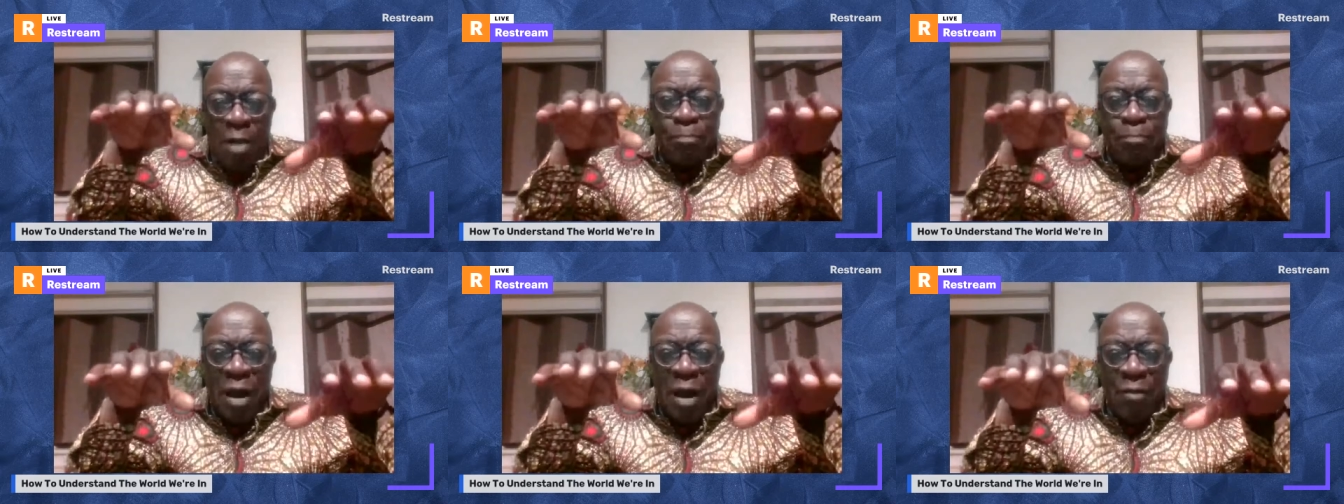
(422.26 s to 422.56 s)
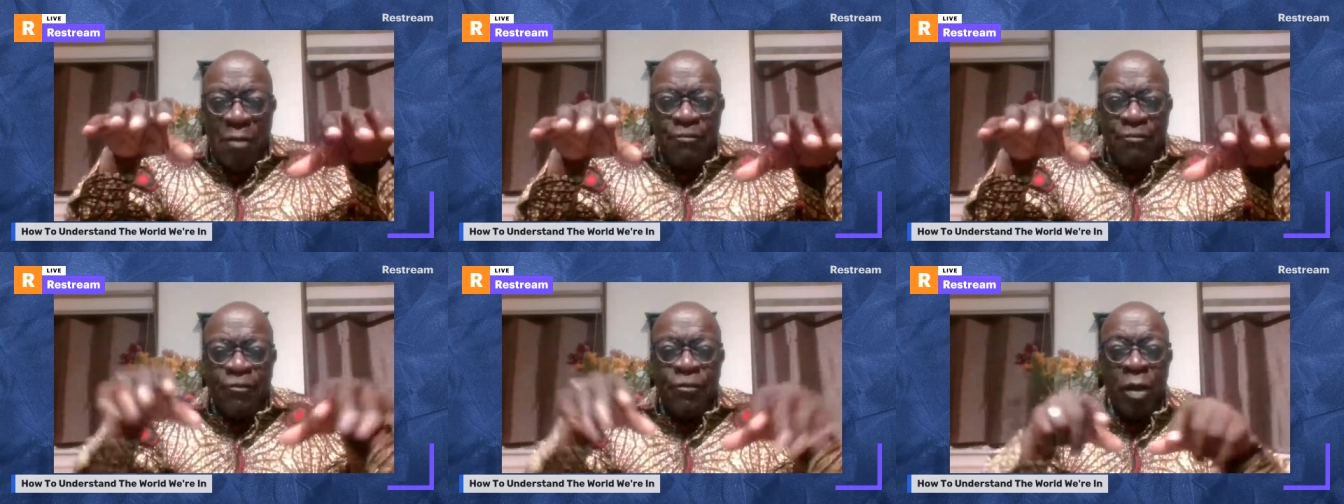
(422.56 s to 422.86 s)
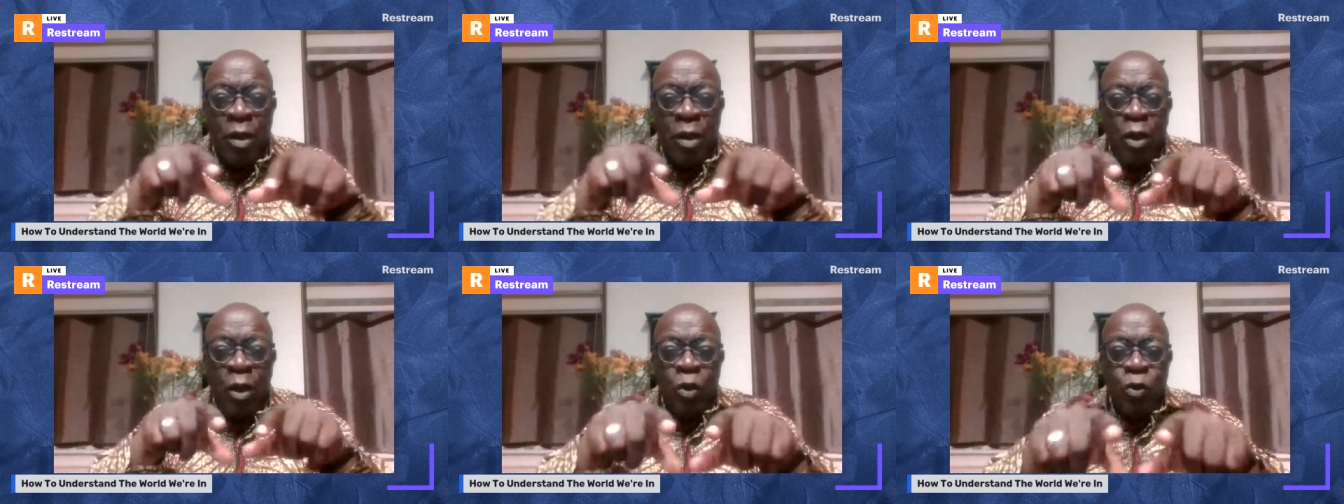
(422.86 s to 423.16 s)
above
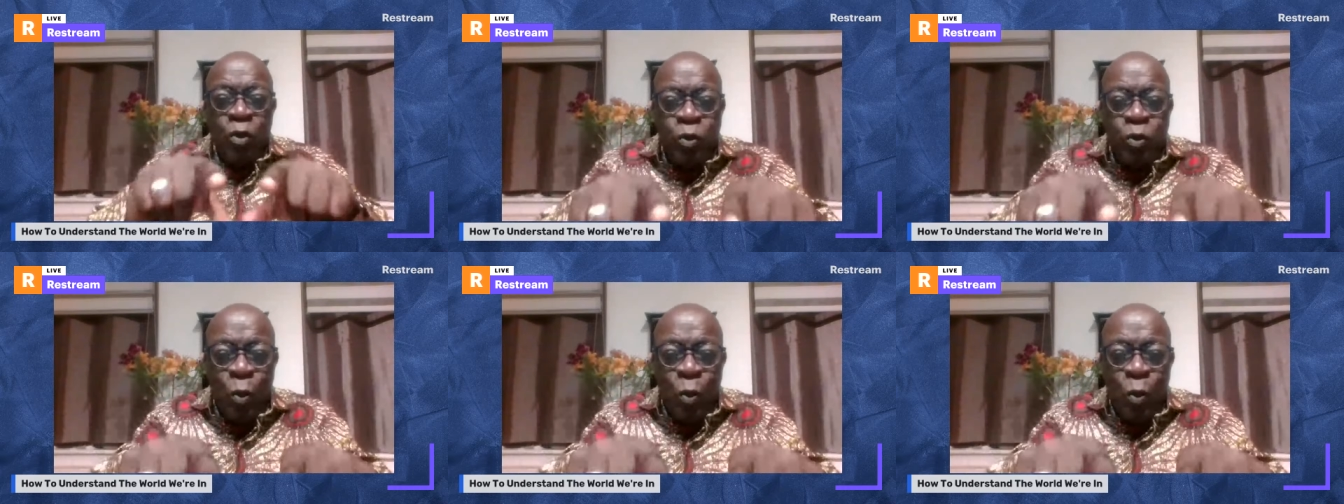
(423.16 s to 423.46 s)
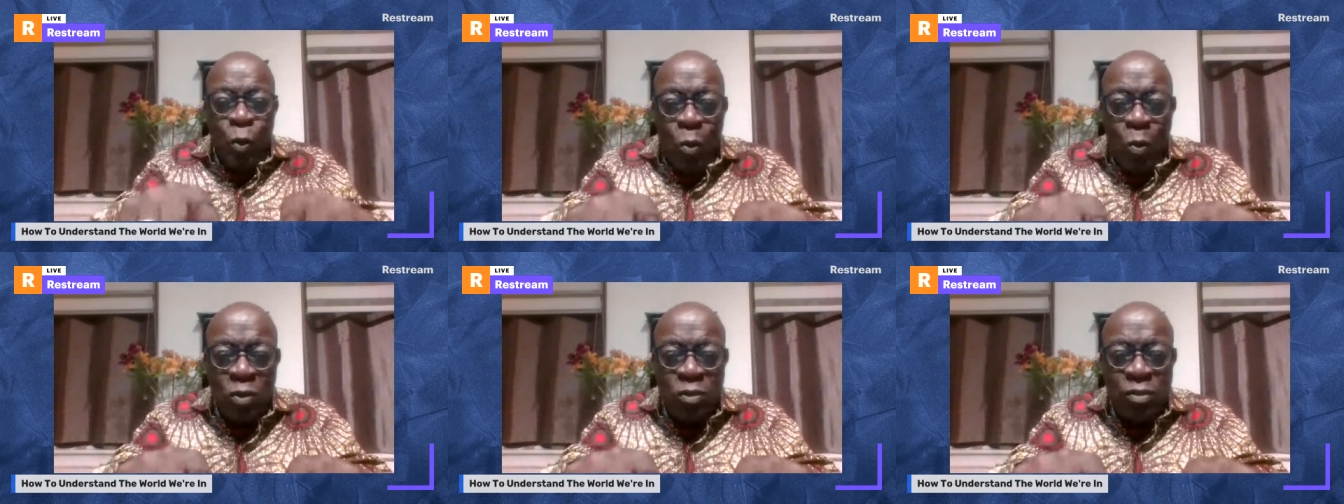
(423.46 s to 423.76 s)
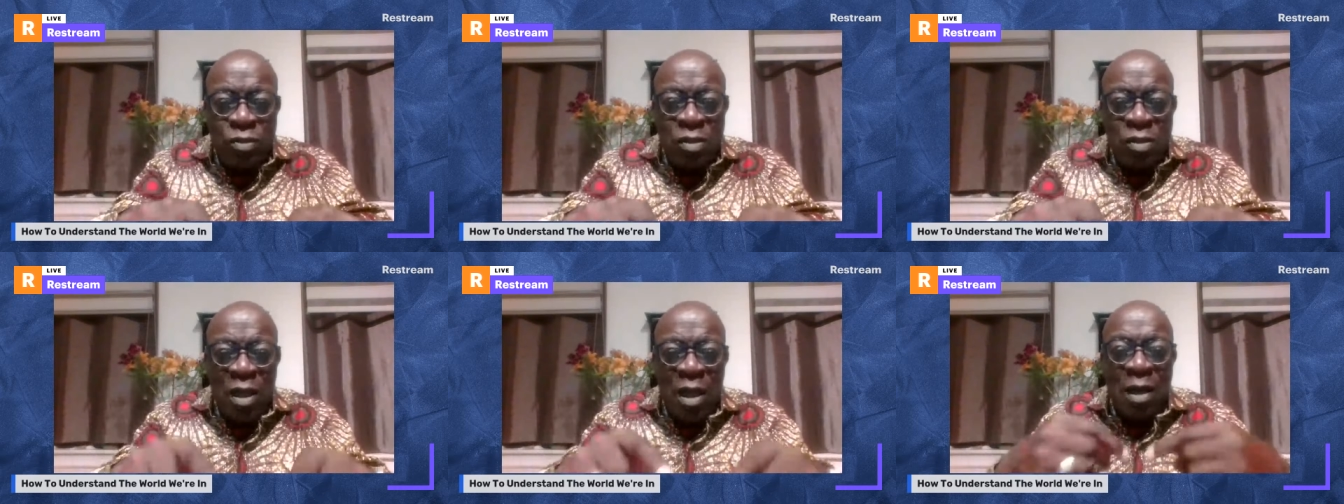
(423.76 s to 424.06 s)

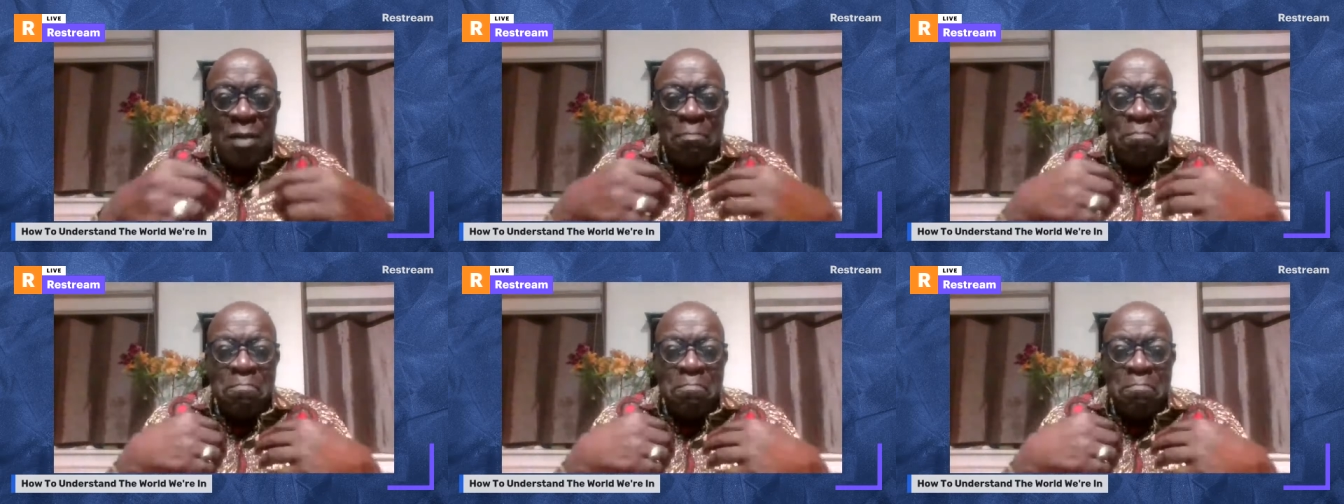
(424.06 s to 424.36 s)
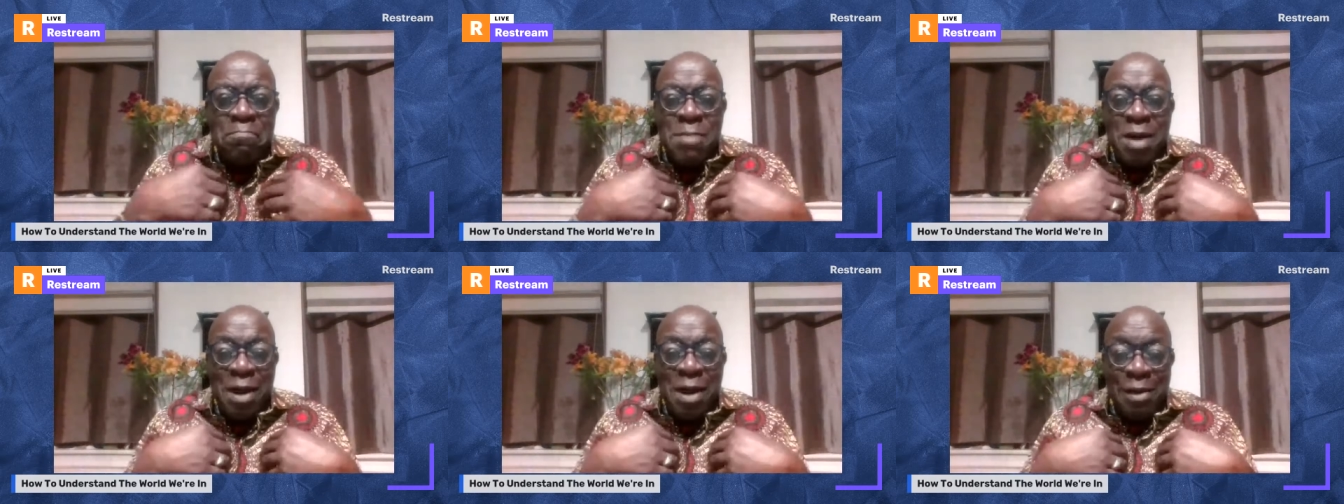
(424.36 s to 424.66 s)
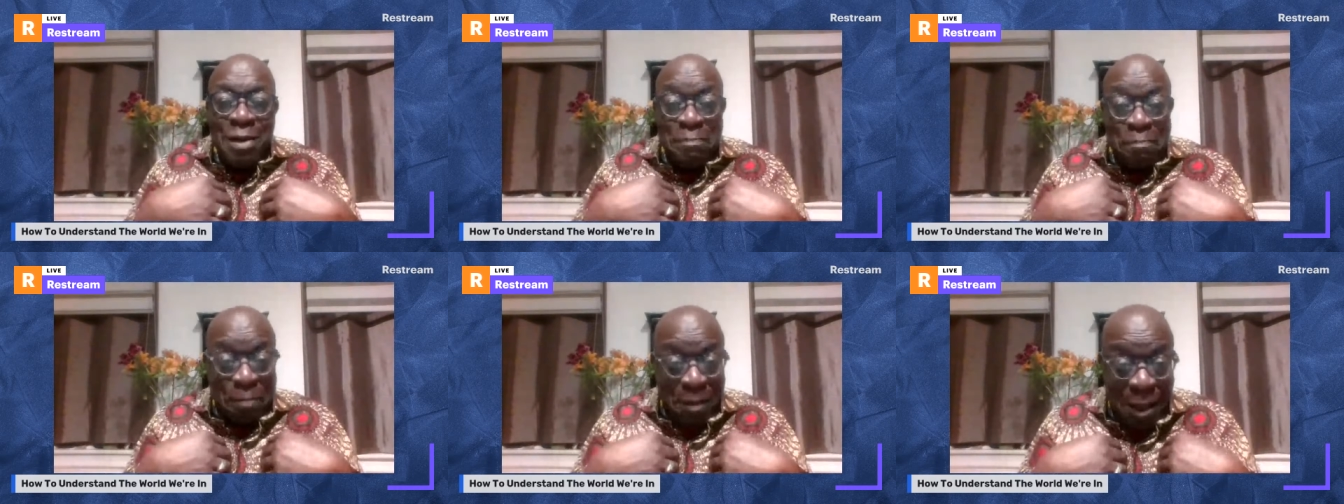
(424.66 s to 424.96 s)
yours and
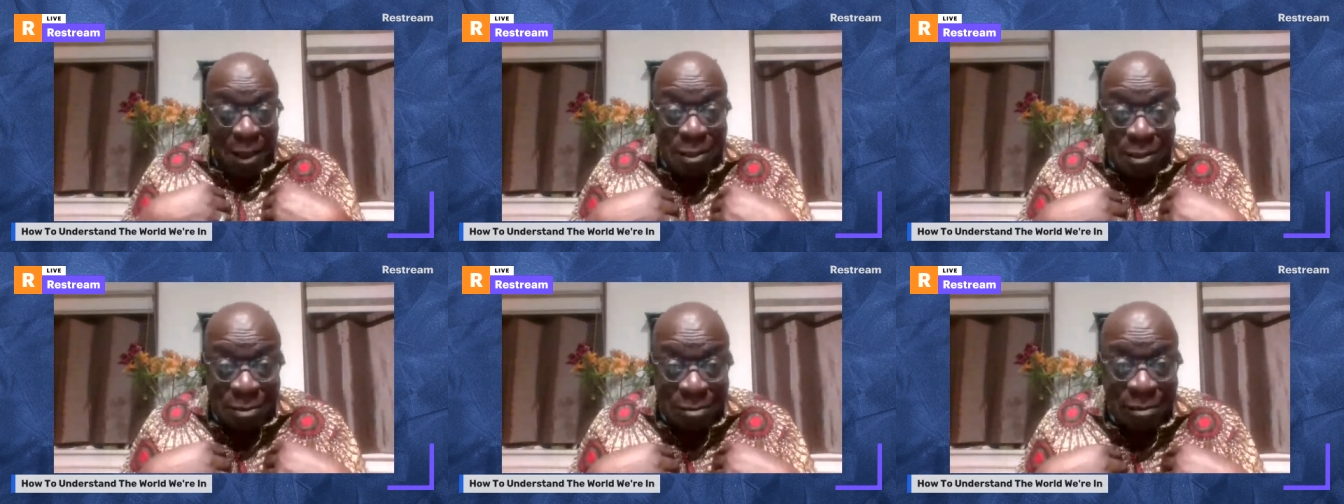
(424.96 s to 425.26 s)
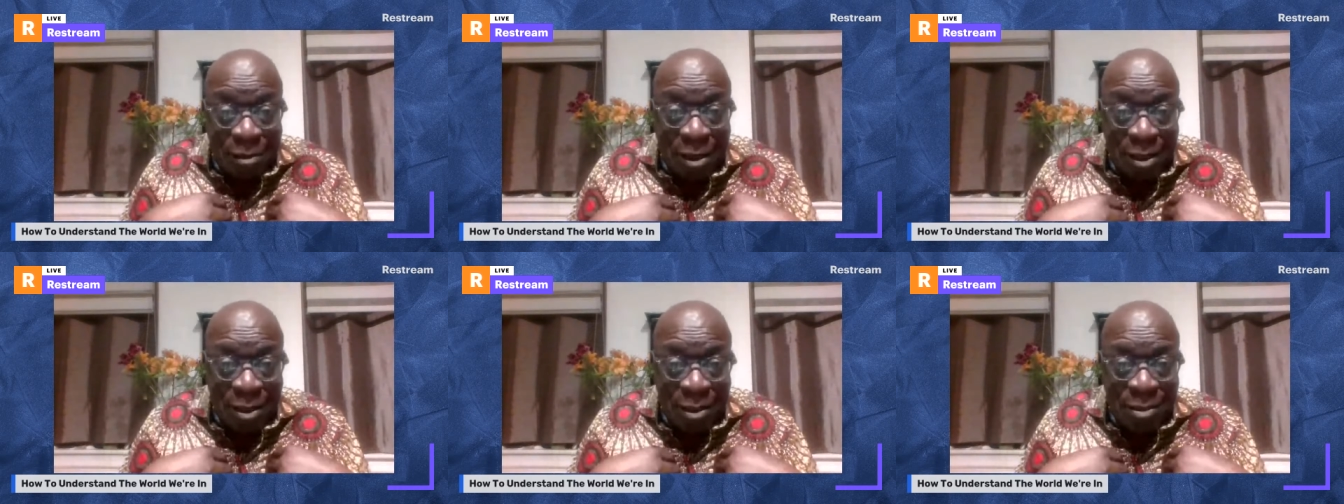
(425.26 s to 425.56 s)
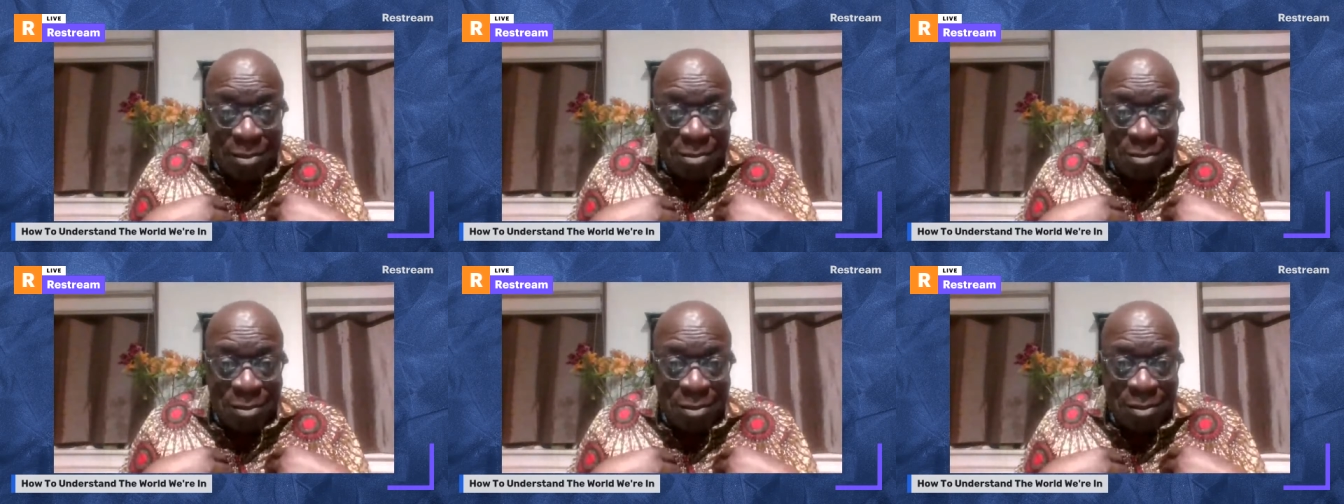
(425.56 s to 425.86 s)
my pay
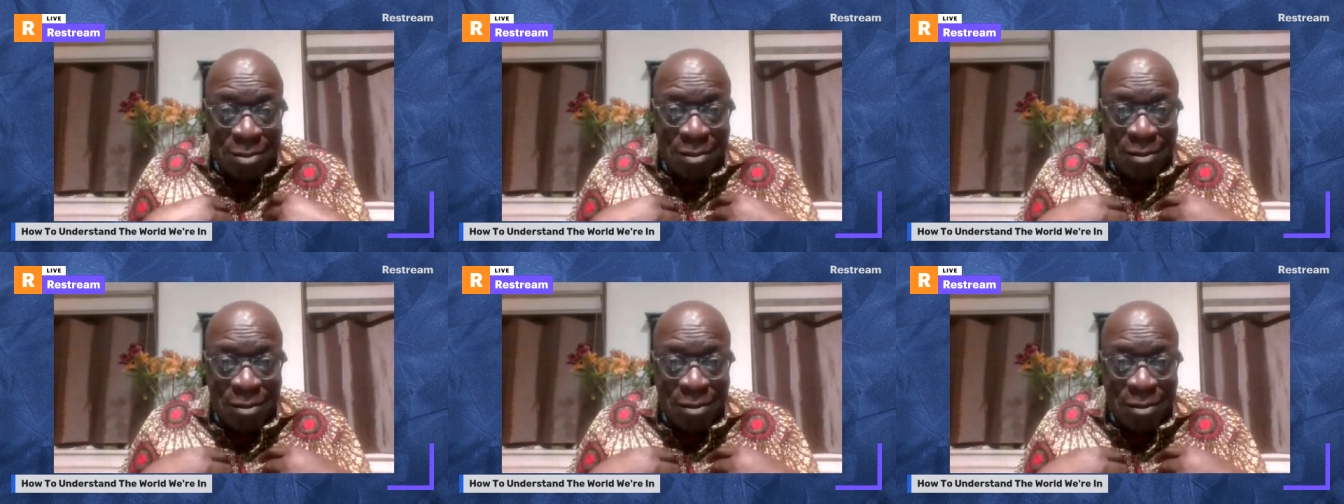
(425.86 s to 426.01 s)
grade,